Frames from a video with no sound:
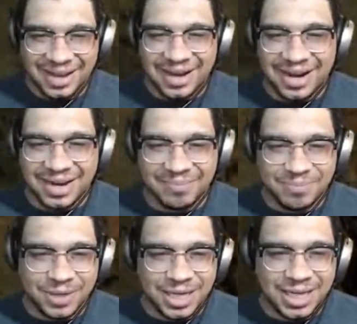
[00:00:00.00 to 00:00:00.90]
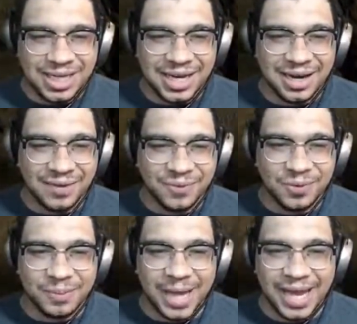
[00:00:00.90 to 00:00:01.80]
Alright, be
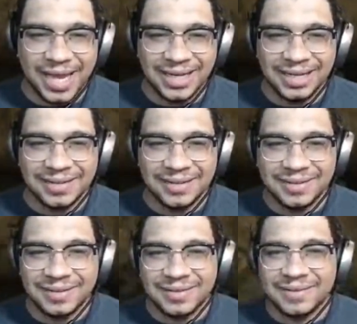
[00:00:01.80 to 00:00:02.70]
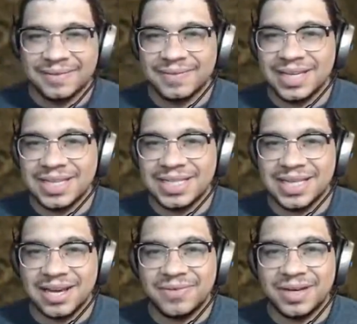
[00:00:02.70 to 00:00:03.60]
careful, man. This
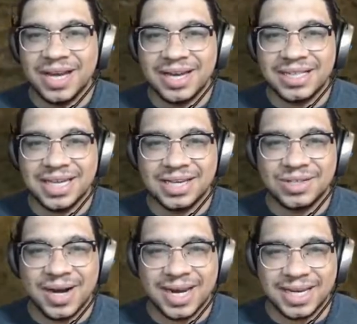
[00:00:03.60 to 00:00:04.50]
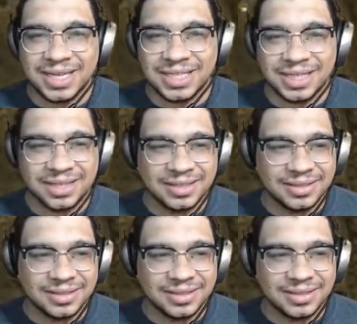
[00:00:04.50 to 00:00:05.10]
son of a gun is going to try and get you.